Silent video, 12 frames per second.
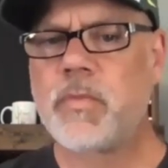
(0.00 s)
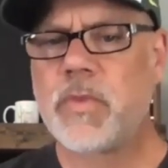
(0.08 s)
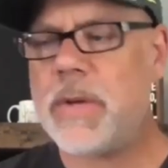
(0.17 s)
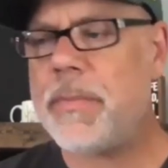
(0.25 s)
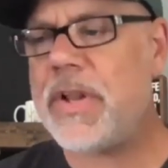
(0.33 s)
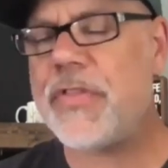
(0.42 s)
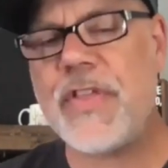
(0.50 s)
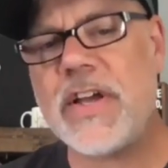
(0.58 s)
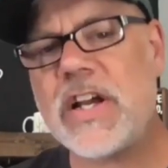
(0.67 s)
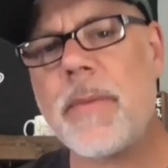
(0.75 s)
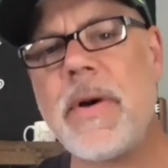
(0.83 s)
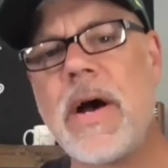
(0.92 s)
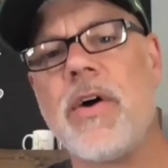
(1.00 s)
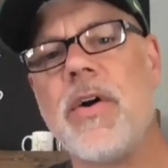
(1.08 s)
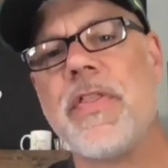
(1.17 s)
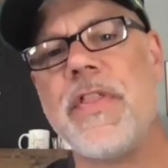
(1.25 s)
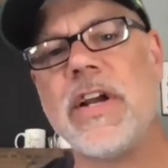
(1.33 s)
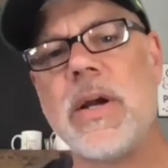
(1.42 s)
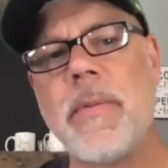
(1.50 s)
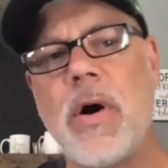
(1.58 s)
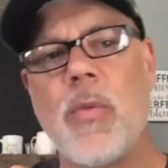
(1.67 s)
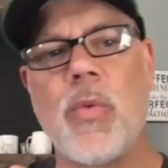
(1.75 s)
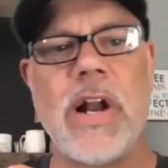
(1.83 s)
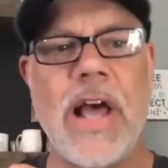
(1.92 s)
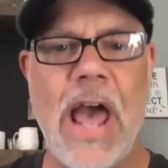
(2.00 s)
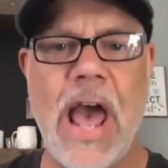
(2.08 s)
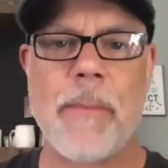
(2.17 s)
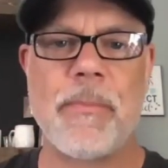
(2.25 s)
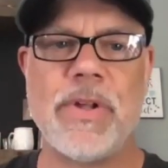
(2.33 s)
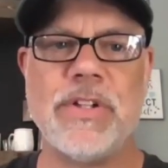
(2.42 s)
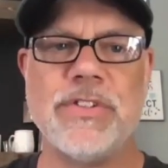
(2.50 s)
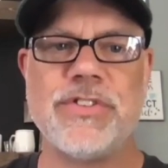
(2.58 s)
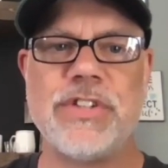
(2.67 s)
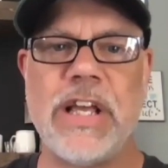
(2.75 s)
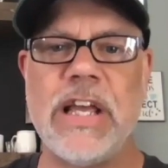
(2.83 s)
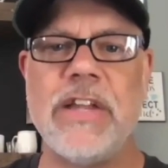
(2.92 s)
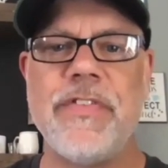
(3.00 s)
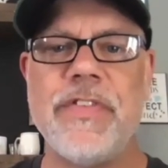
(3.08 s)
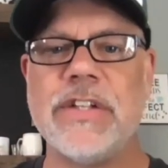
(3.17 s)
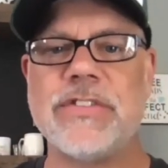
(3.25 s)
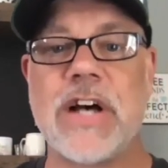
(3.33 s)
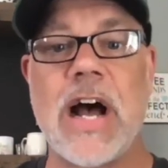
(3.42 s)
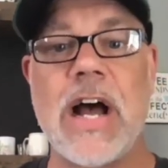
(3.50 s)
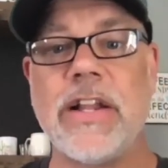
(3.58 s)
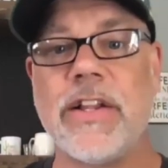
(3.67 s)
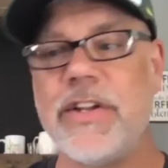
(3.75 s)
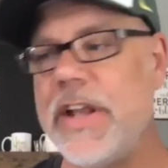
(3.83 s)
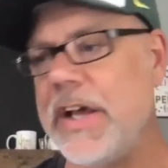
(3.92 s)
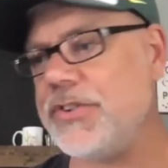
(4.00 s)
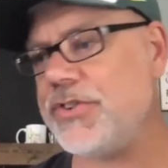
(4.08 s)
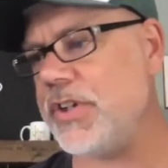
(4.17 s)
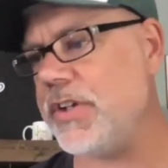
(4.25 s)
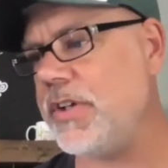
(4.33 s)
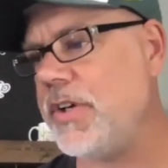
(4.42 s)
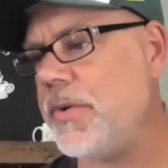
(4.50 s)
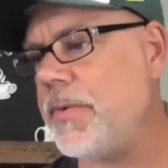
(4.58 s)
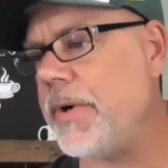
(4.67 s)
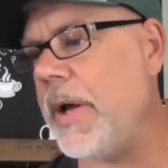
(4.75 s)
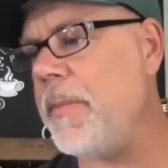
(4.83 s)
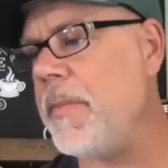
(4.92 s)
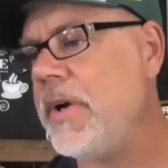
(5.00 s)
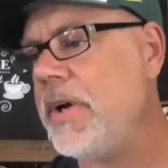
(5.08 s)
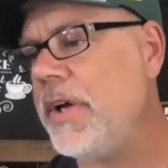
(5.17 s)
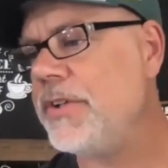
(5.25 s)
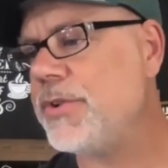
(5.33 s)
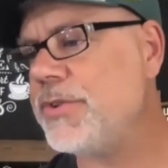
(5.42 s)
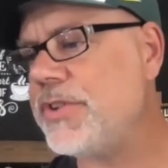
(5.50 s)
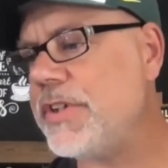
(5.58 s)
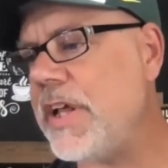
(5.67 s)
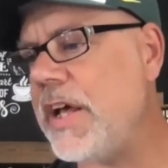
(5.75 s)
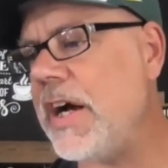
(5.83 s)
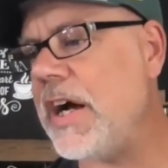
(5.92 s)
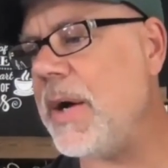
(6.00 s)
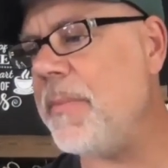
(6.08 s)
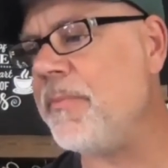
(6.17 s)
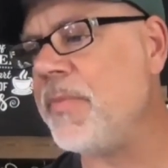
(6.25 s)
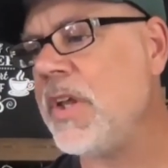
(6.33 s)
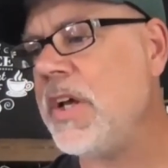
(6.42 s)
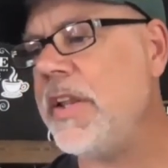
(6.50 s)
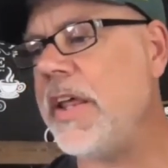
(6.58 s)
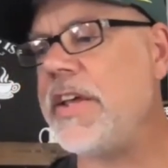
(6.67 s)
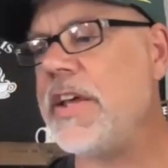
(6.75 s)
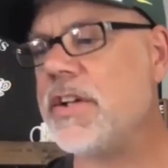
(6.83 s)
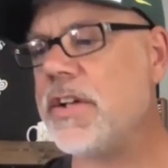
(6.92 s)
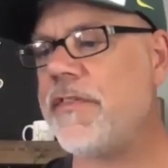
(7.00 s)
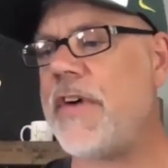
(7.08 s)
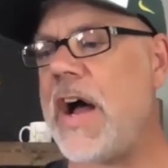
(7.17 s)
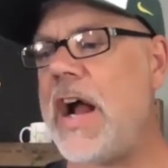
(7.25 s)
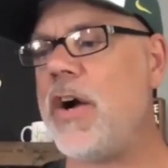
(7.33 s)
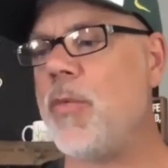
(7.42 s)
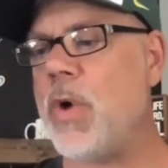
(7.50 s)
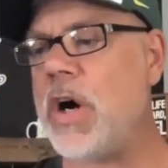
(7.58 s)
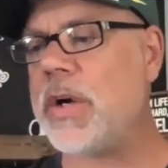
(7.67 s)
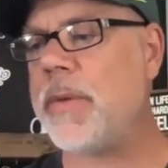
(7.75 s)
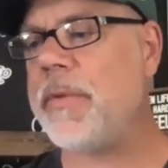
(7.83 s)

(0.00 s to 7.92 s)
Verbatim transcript: but think about think about what happens in this island nation, right? So, so that um, they kindled a fire and welcomed